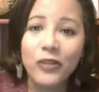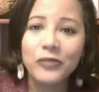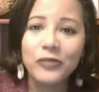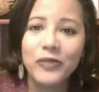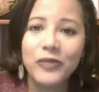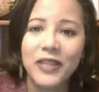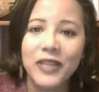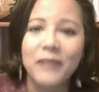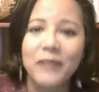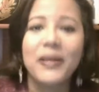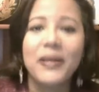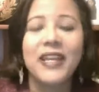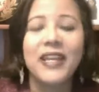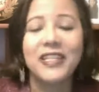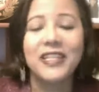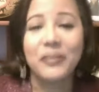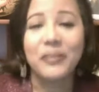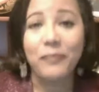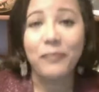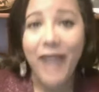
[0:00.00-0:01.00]
with him
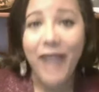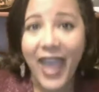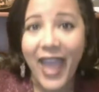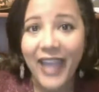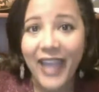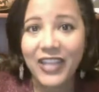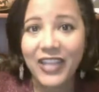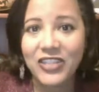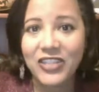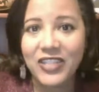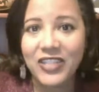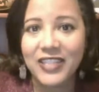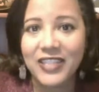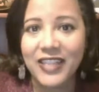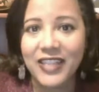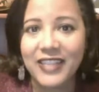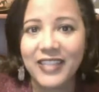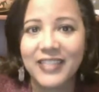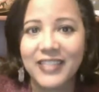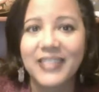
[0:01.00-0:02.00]
to package these
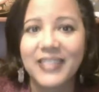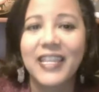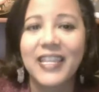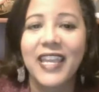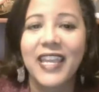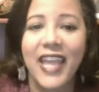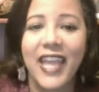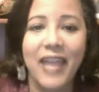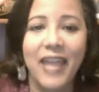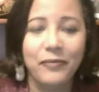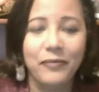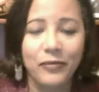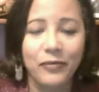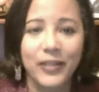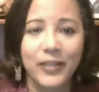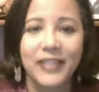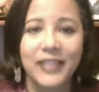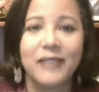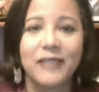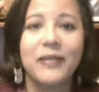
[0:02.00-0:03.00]
lessons and
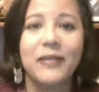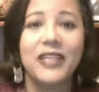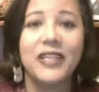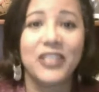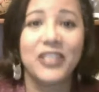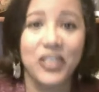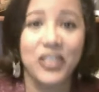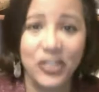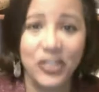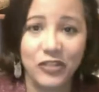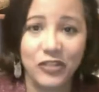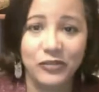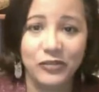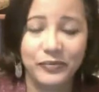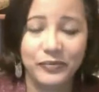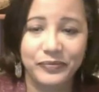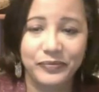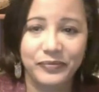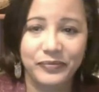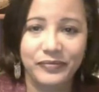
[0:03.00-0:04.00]
bring them to you.
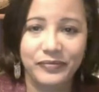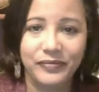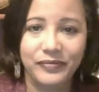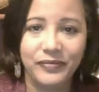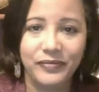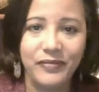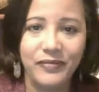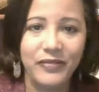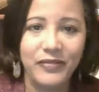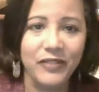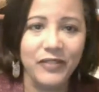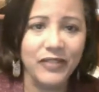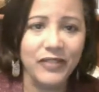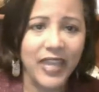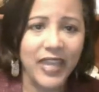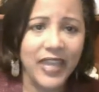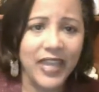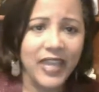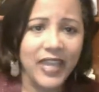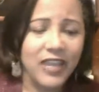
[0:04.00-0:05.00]

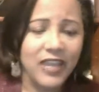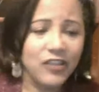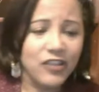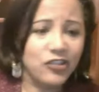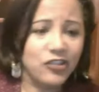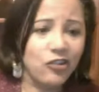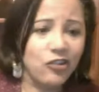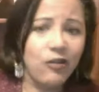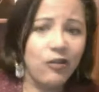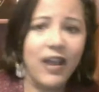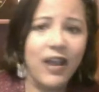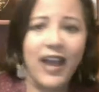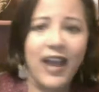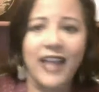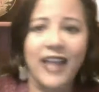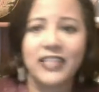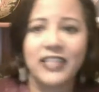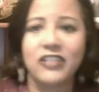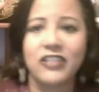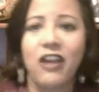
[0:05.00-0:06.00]
Okay, so
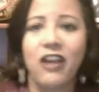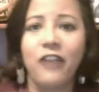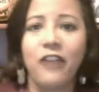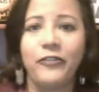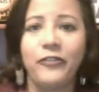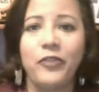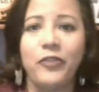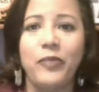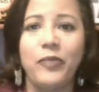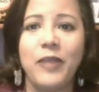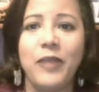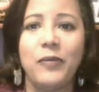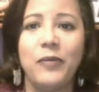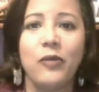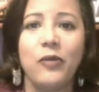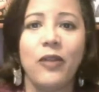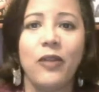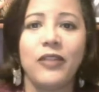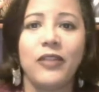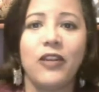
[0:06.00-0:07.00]
I saw a few people
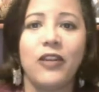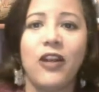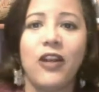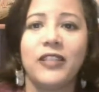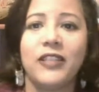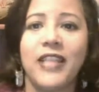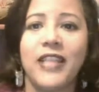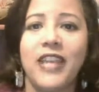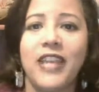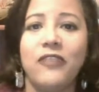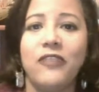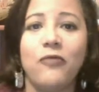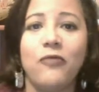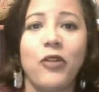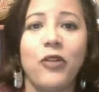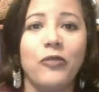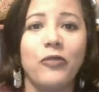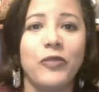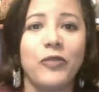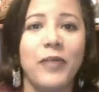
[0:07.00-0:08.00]
who are on the call today. You've
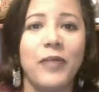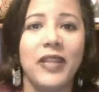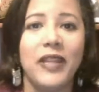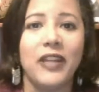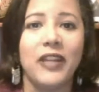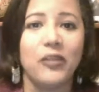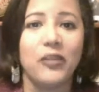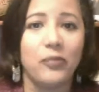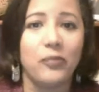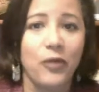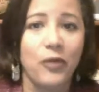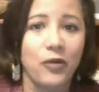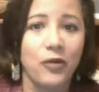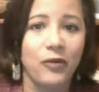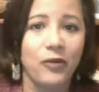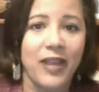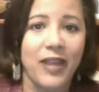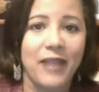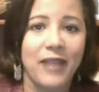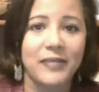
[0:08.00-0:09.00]
worked with me in other
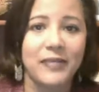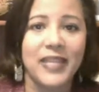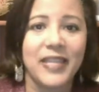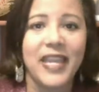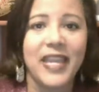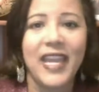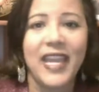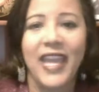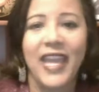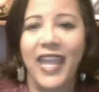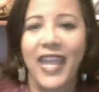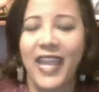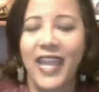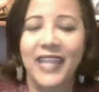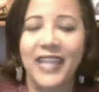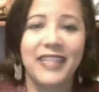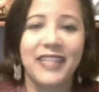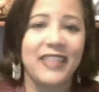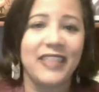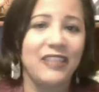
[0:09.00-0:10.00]
programs
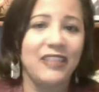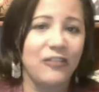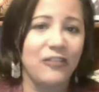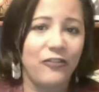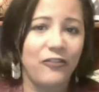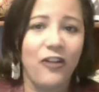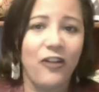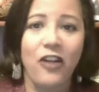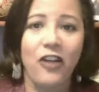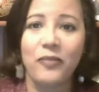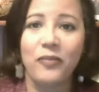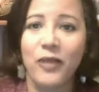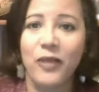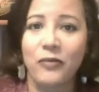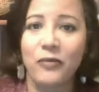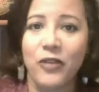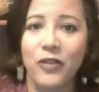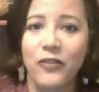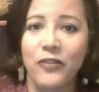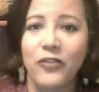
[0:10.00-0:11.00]
and you followed my
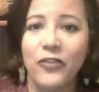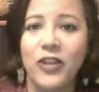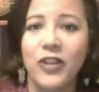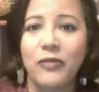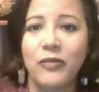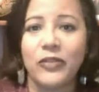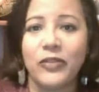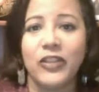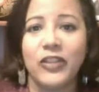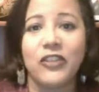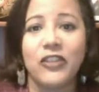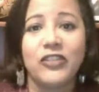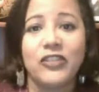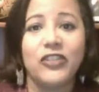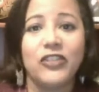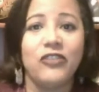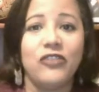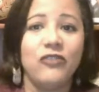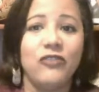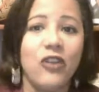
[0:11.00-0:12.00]
work for a number of years.
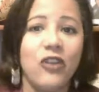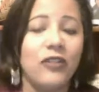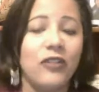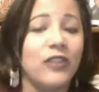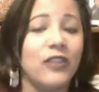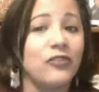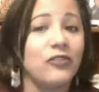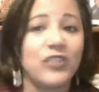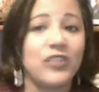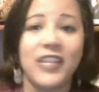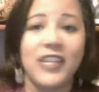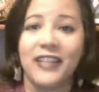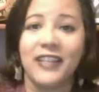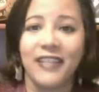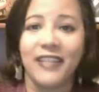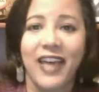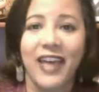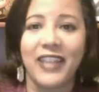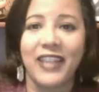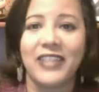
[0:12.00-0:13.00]
You know and understand a
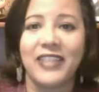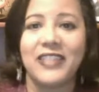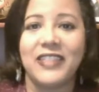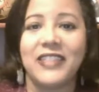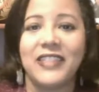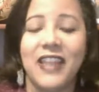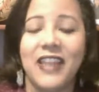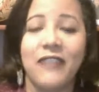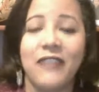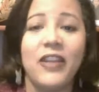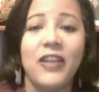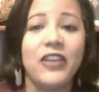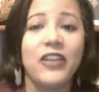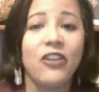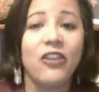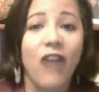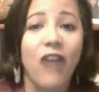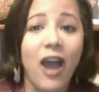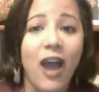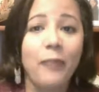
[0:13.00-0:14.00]
lot of this stuff.
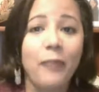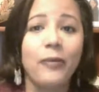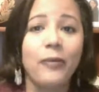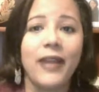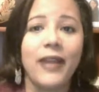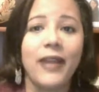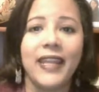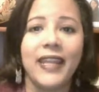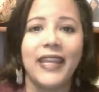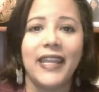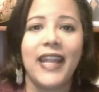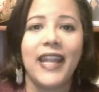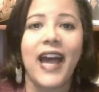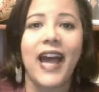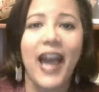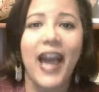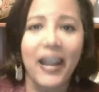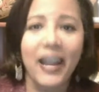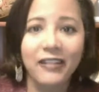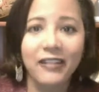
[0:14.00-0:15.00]
You're operating at a
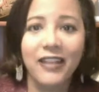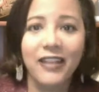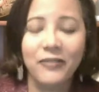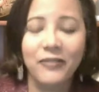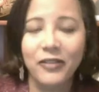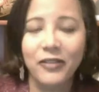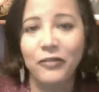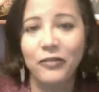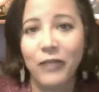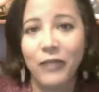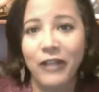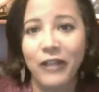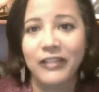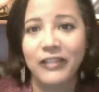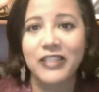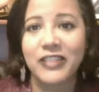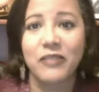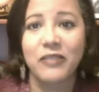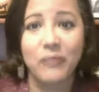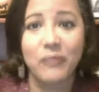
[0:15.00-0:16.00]
higher level of
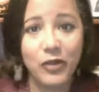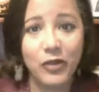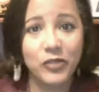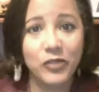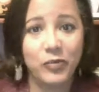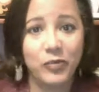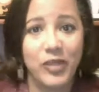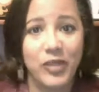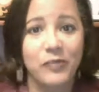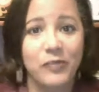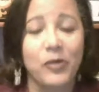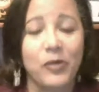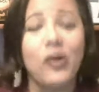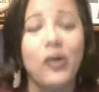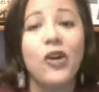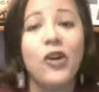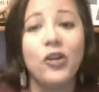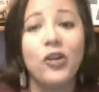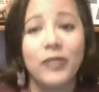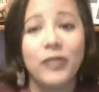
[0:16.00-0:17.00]
awareness than most people
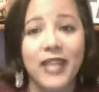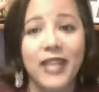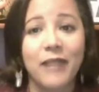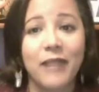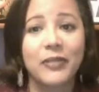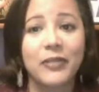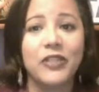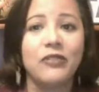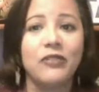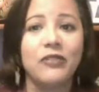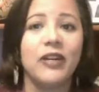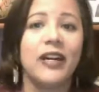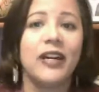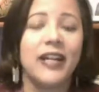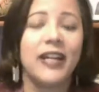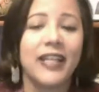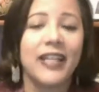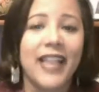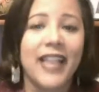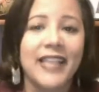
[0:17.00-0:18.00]
who would come into
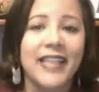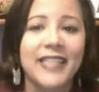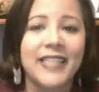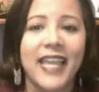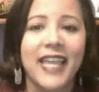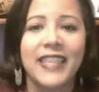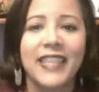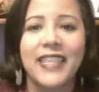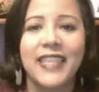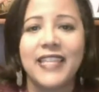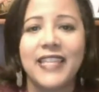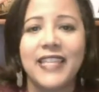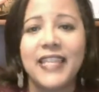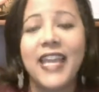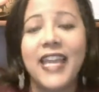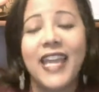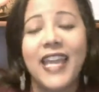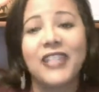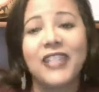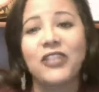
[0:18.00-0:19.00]
a class like this.
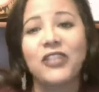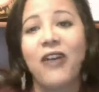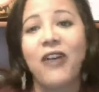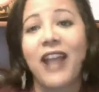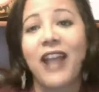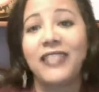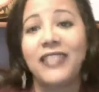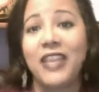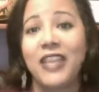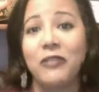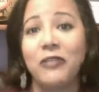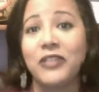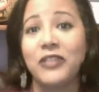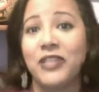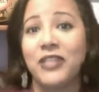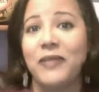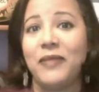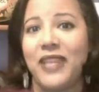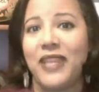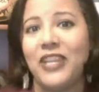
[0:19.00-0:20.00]
And so I think what's
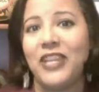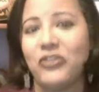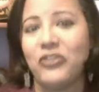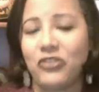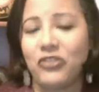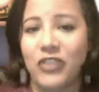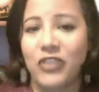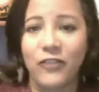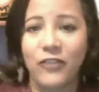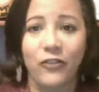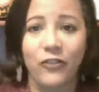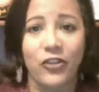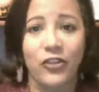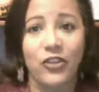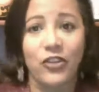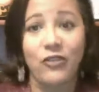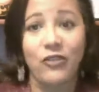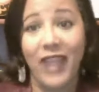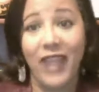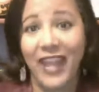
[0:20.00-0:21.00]
going to be interesting for
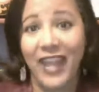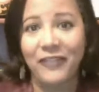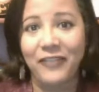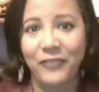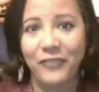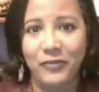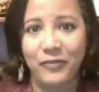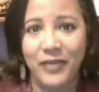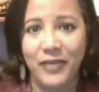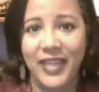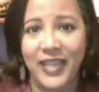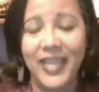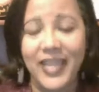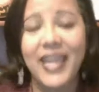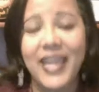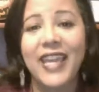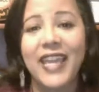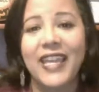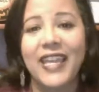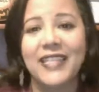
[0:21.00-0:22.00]
you and for
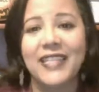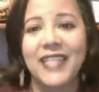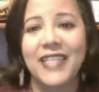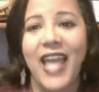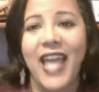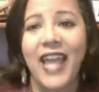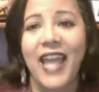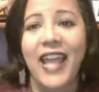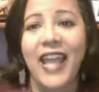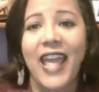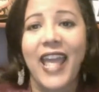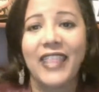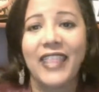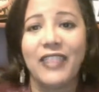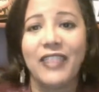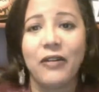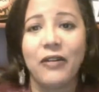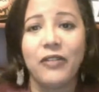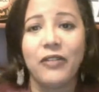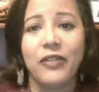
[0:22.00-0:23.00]
me is that
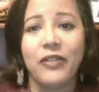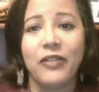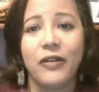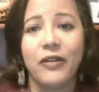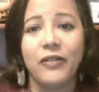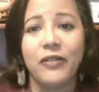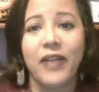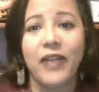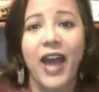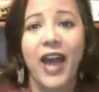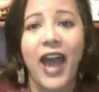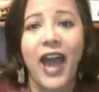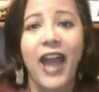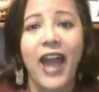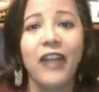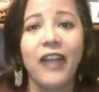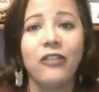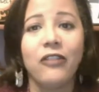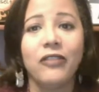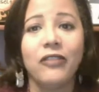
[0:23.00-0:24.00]
the
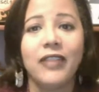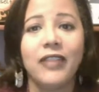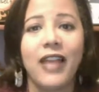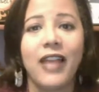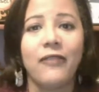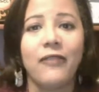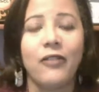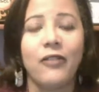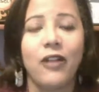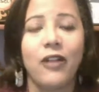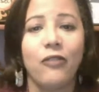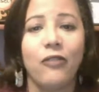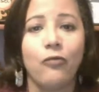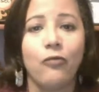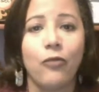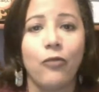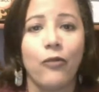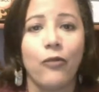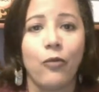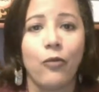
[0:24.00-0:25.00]
higher level of
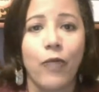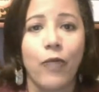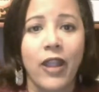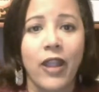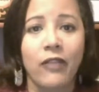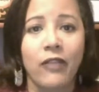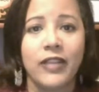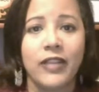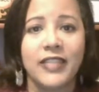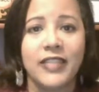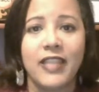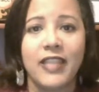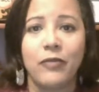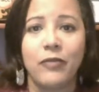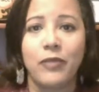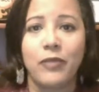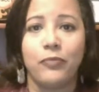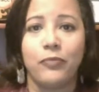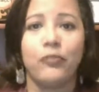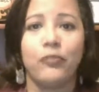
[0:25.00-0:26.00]
awareness that
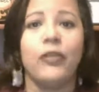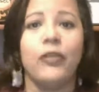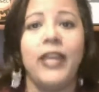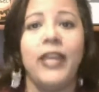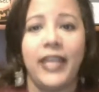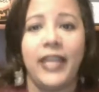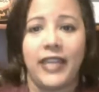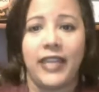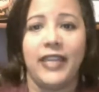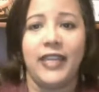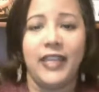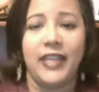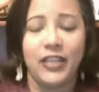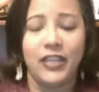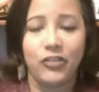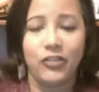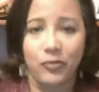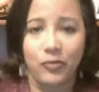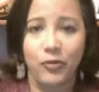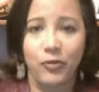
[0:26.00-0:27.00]
we bring
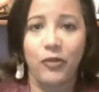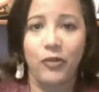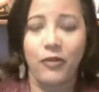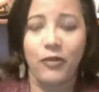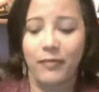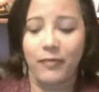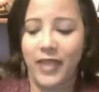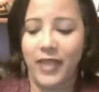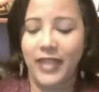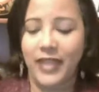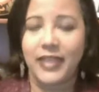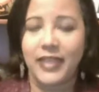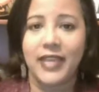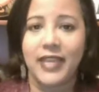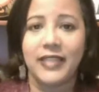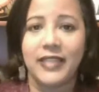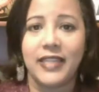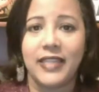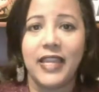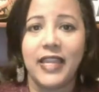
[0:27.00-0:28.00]
to a program like
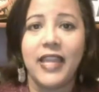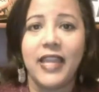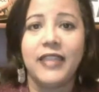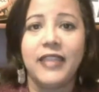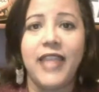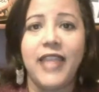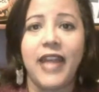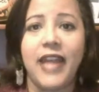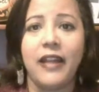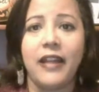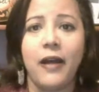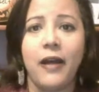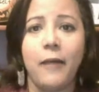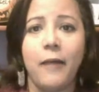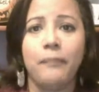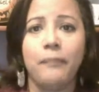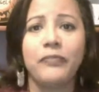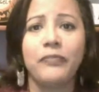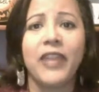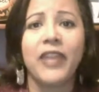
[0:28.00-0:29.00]
this, that
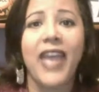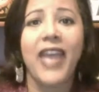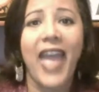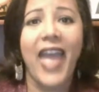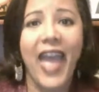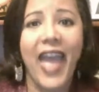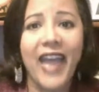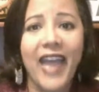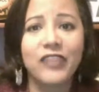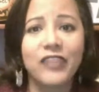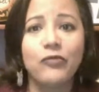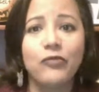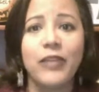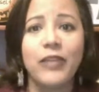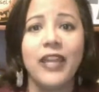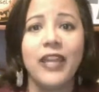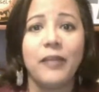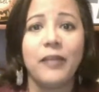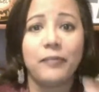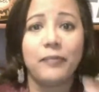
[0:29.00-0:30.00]
as
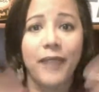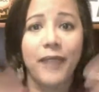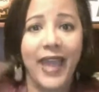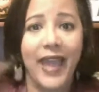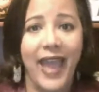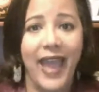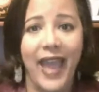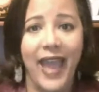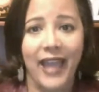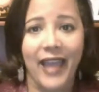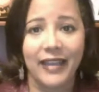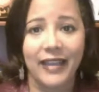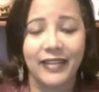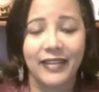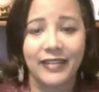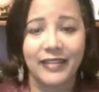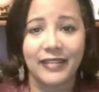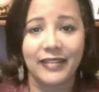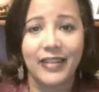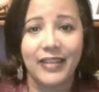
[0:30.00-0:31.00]
we unpack
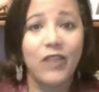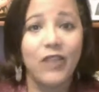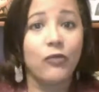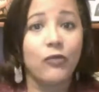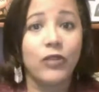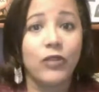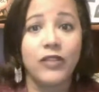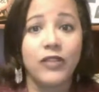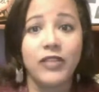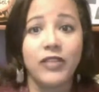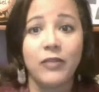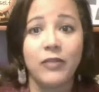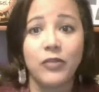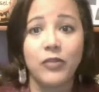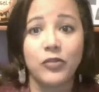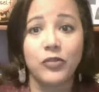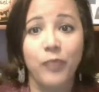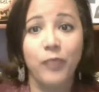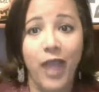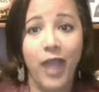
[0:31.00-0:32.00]
one of the
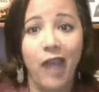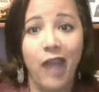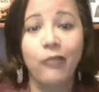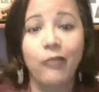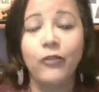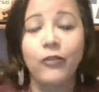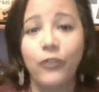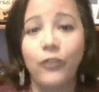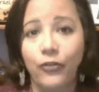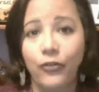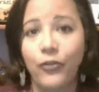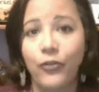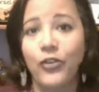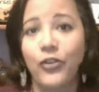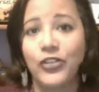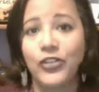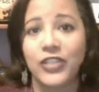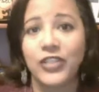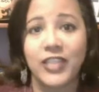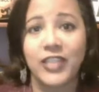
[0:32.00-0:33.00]
most powerful
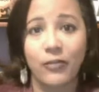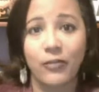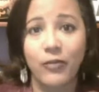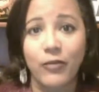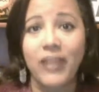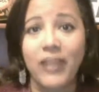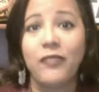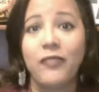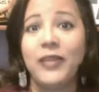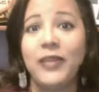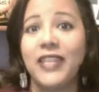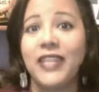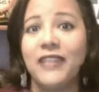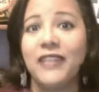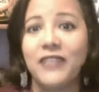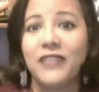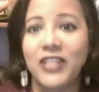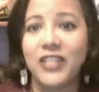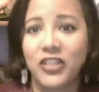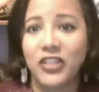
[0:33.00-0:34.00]
forces that we have been
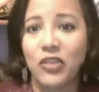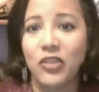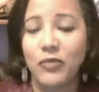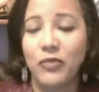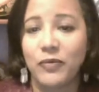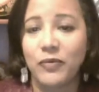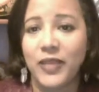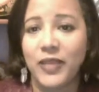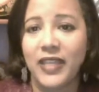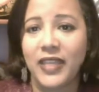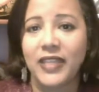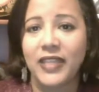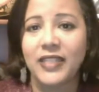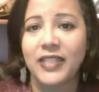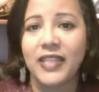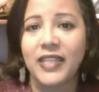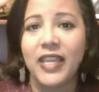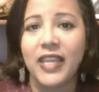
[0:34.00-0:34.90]
gifted as human beings,